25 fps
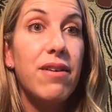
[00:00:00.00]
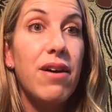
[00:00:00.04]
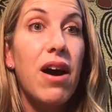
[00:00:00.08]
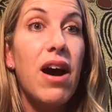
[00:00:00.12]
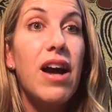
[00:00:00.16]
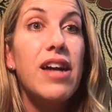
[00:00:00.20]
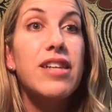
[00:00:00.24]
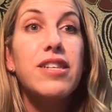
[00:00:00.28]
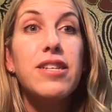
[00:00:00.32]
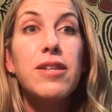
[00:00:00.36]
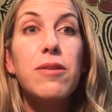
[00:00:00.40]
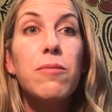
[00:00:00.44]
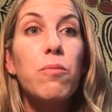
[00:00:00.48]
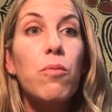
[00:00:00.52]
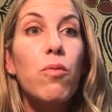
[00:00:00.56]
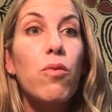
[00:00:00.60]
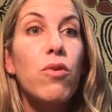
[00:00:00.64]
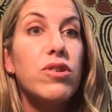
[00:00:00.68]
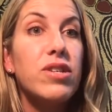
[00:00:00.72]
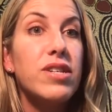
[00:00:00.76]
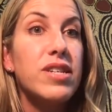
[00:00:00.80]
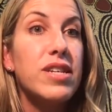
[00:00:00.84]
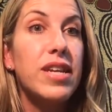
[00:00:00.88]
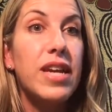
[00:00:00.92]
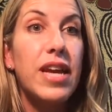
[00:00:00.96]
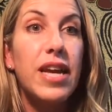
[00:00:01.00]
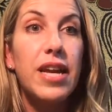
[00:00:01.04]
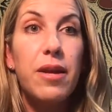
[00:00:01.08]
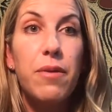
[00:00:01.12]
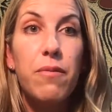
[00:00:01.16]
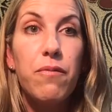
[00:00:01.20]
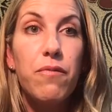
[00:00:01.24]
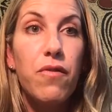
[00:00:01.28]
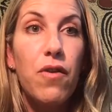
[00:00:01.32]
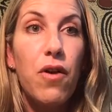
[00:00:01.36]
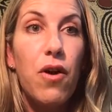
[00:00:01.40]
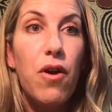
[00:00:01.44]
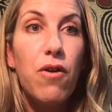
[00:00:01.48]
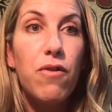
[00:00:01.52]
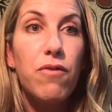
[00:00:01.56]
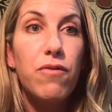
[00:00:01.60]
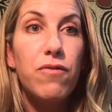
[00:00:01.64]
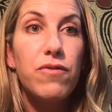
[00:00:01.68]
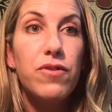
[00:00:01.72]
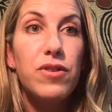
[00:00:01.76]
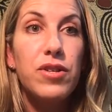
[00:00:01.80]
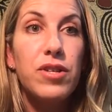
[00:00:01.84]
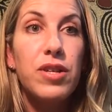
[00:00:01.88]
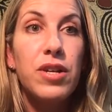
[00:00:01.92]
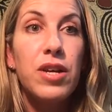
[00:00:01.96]
I didn't want to get
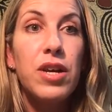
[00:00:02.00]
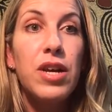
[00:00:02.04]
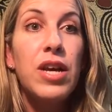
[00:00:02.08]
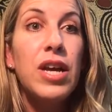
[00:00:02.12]
involved.